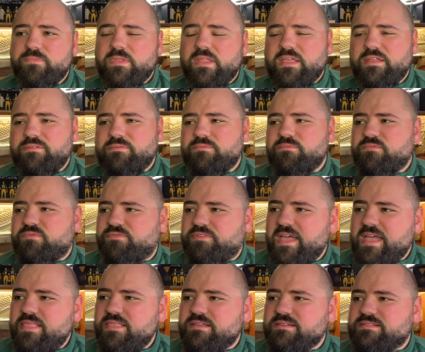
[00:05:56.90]
And
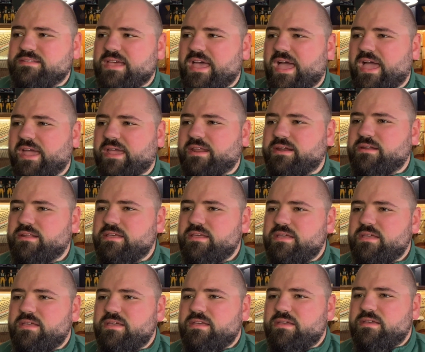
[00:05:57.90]
Valentine,
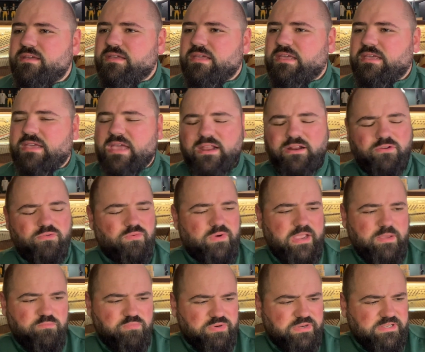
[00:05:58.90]
he had a
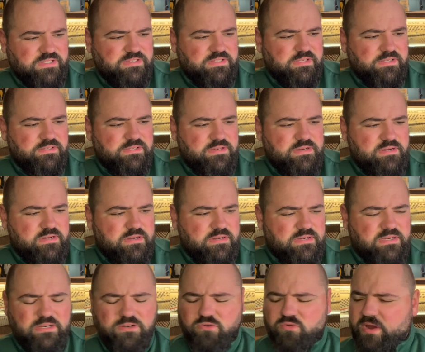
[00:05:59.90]
great preseason,
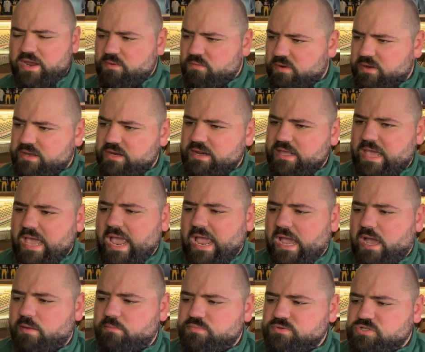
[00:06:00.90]
did great work in
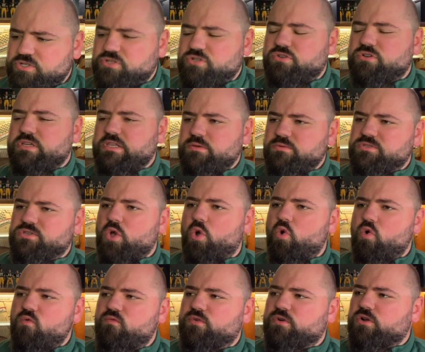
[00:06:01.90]
camp. Sure, he was
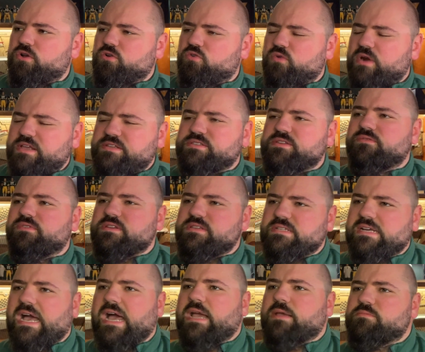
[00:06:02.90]
over-aggressive at
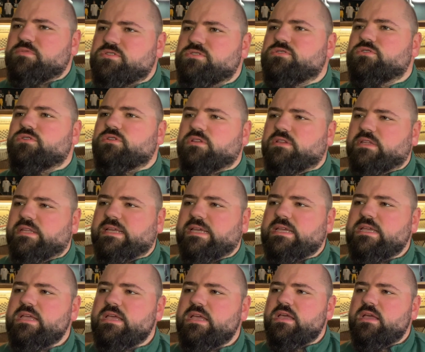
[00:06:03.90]
times,
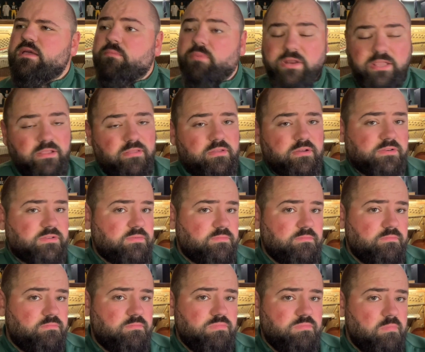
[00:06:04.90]
certainly. But he looked
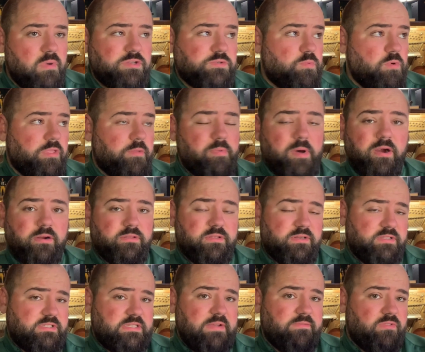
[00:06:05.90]
much more the part
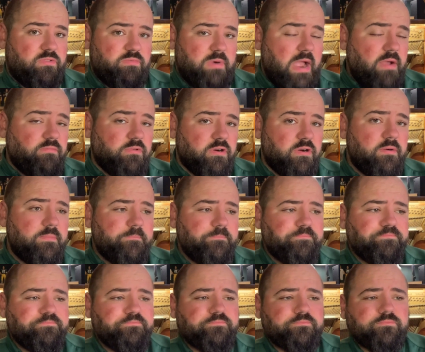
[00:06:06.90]
than a 7th rounder.
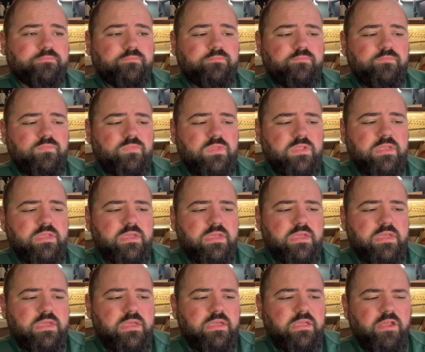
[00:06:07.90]

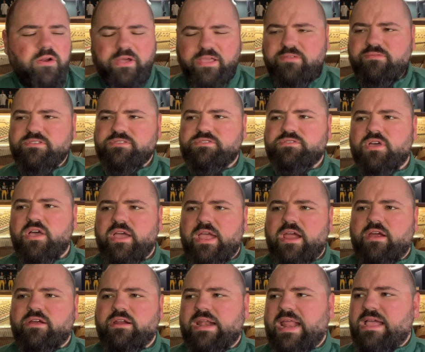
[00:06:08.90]
I even saw
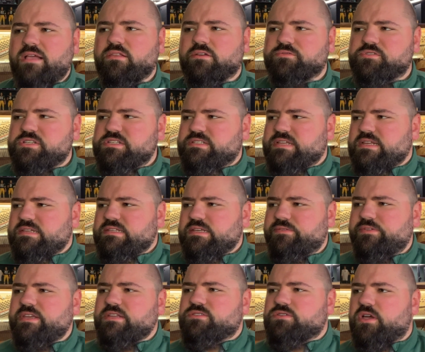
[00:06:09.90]
Aaron Nagler of Cheesehead
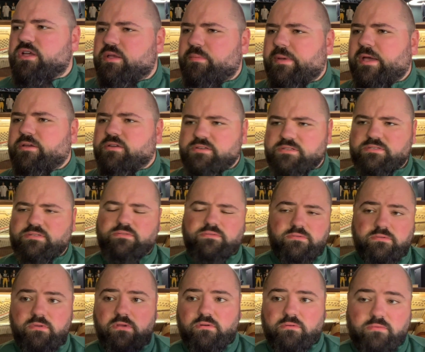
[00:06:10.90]
TV talk about, because,
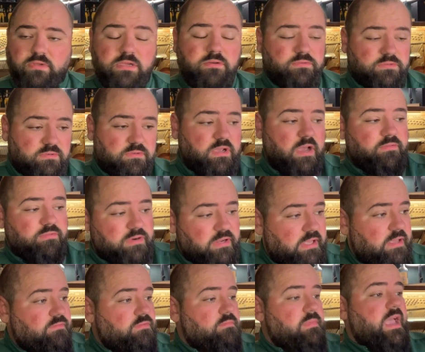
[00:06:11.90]
he was
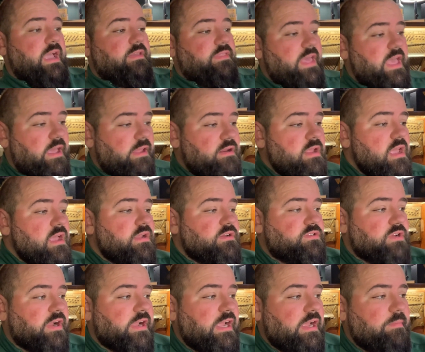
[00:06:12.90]
covering even back then,
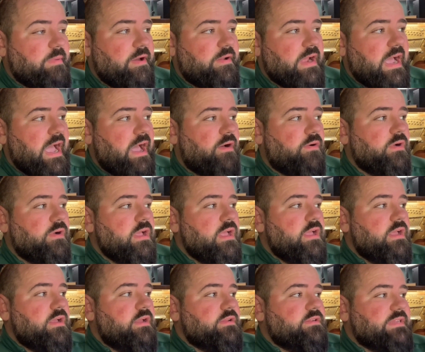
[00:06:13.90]
talking about how
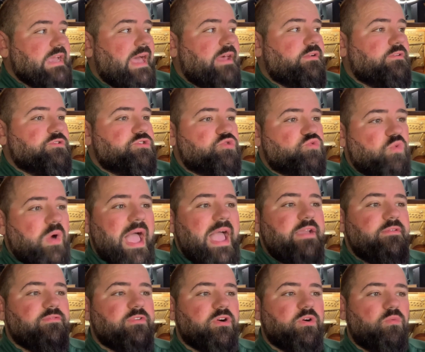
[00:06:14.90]
Donald
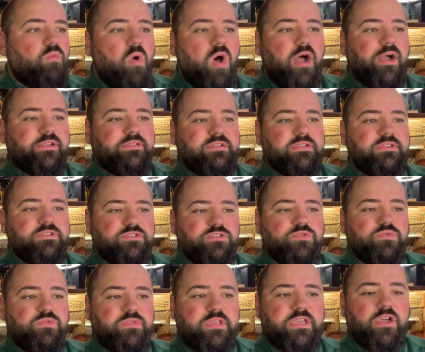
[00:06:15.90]
Driver walked
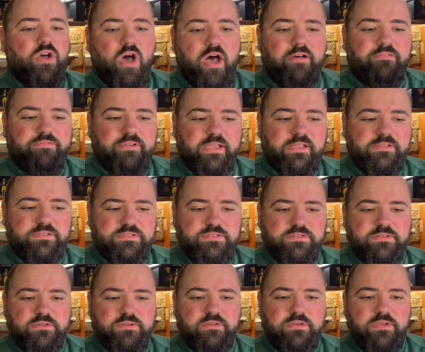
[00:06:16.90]
into the
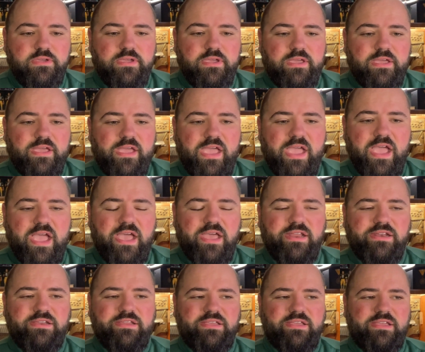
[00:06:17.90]
offense
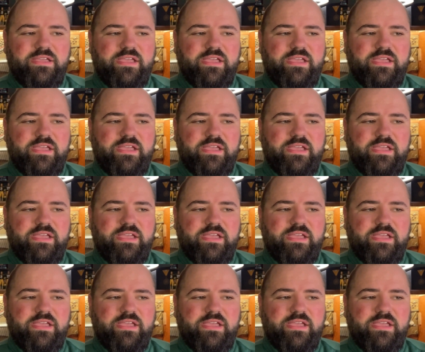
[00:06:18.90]
and